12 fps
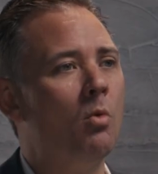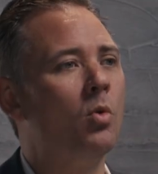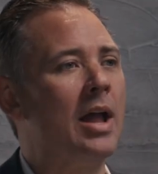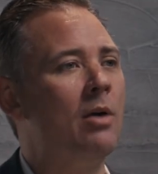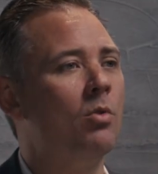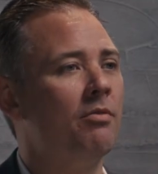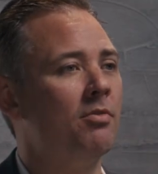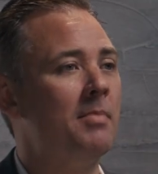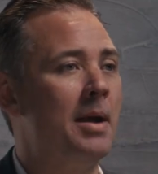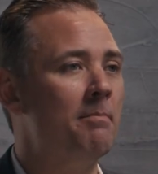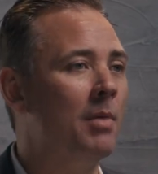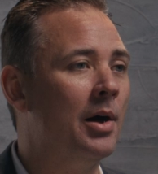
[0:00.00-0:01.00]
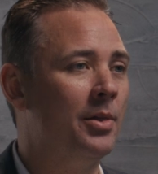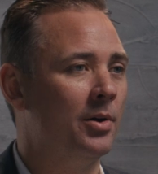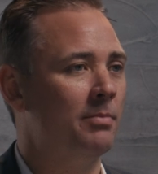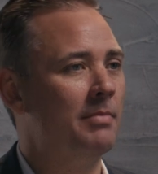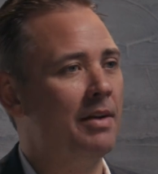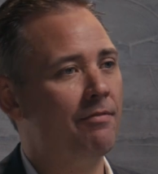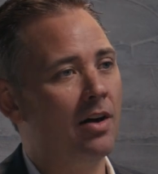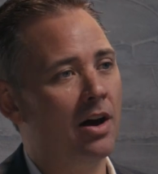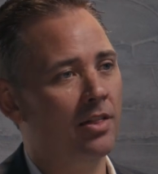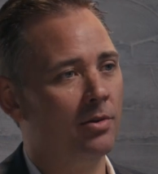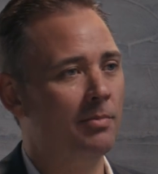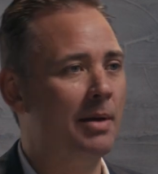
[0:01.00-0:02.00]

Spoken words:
would I want for my mother, my father, my